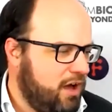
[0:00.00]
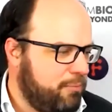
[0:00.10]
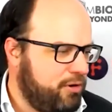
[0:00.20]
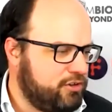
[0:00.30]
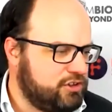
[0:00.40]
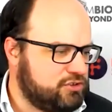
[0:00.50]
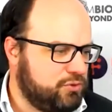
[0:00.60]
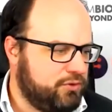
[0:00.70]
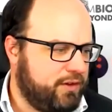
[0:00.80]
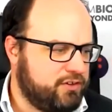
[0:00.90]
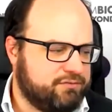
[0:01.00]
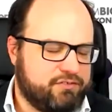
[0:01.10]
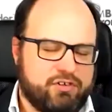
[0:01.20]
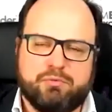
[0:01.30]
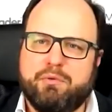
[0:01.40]
Apologies to all those of
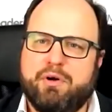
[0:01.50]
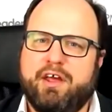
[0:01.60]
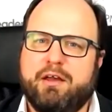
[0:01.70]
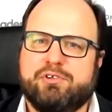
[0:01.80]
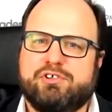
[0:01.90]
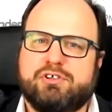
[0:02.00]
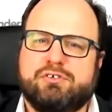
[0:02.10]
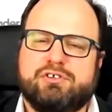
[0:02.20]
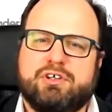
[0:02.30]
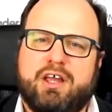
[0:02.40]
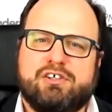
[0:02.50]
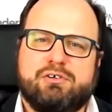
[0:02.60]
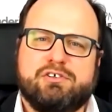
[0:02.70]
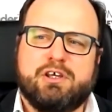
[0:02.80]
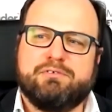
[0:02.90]
you that we weren't able to get to
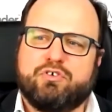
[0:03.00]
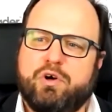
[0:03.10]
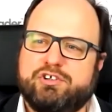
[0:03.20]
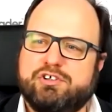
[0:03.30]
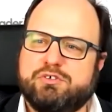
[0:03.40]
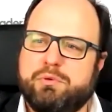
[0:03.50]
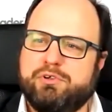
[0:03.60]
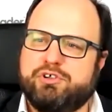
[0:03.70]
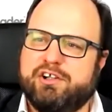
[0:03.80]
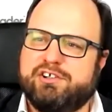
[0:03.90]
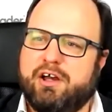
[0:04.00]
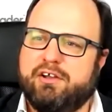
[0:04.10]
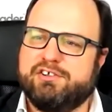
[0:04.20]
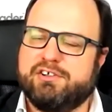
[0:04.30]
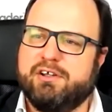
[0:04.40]
in terms of questions. We will try to
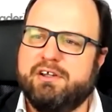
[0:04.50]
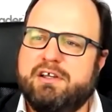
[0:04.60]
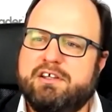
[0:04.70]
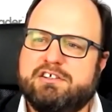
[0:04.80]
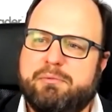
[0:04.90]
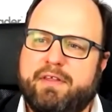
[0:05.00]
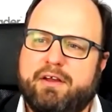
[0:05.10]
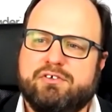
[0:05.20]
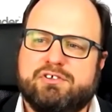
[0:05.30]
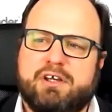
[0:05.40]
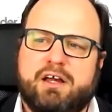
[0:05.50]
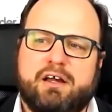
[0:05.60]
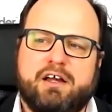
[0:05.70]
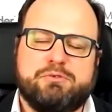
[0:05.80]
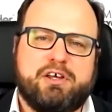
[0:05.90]
answer some of those
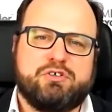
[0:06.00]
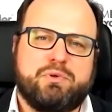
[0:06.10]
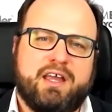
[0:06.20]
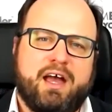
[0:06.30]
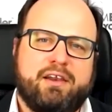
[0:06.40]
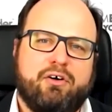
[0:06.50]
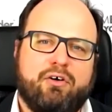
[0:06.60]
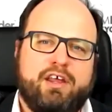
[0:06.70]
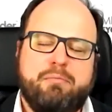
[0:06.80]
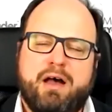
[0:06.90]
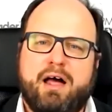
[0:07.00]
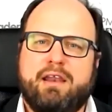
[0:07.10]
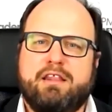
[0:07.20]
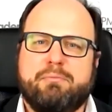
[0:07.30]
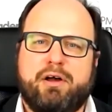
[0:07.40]
as best we can on email
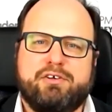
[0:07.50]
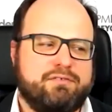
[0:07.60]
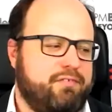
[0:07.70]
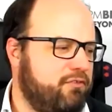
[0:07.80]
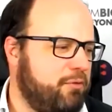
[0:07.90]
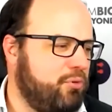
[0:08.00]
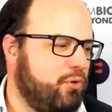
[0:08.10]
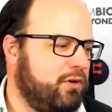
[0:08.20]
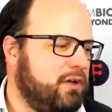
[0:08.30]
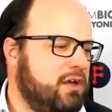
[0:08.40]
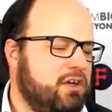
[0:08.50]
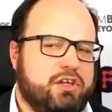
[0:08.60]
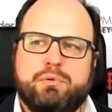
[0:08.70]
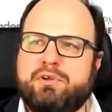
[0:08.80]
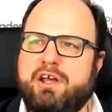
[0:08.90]
and in the post-event report.
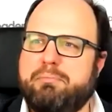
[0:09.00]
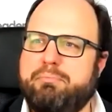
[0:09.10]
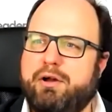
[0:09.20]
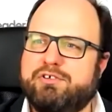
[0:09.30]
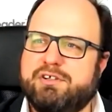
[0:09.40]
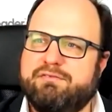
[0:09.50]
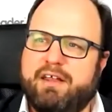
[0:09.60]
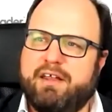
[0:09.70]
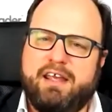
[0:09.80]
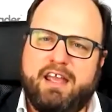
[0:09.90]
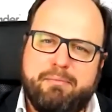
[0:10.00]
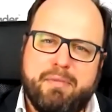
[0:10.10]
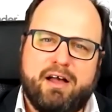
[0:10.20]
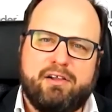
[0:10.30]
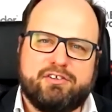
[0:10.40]
You will get a post-event
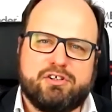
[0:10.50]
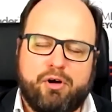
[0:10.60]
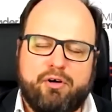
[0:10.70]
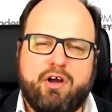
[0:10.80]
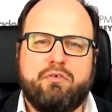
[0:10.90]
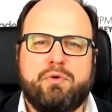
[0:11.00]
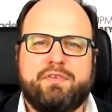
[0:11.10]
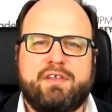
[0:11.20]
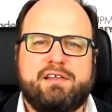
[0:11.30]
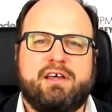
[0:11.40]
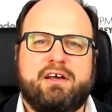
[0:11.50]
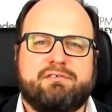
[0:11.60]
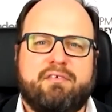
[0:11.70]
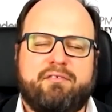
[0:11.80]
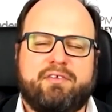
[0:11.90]
email tomorrow with details
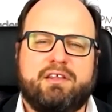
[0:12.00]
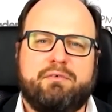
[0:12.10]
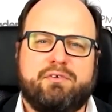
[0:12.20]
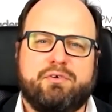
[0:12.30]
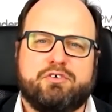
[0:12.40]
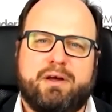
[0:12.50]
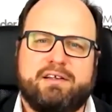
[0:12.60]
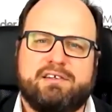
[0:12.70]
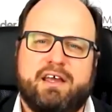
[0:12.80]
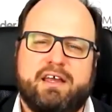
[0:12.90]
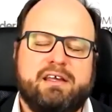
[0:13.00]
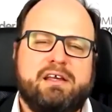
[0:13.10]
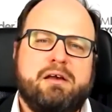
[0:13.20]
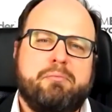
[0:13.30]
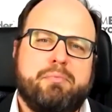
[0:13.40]
of everything that we talked about today.
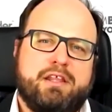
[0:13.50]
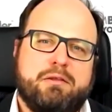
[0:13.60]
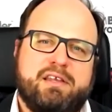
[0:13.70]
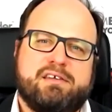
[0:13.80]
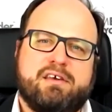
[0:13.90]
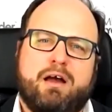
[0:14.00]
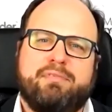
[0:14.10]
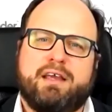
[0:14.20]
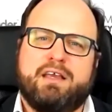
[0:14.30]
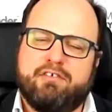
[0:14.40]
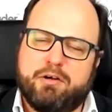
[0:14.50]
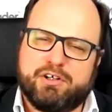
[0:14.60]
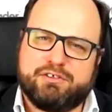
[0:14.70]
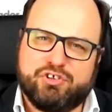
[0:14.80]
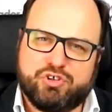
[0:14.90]
But in the meantime, thank you very
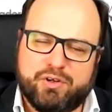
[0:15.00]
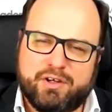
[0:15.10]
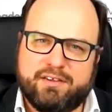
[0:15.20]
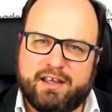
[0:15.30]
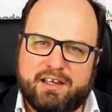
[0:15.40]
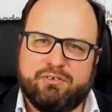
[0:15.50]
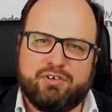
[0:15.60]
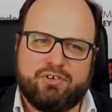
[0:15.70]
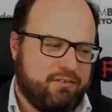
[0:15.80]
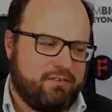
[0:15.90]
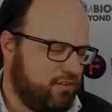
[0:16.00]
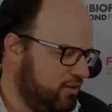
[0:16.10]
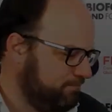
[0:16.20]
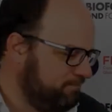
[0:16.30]
much for joining. Thank you and good afternoon.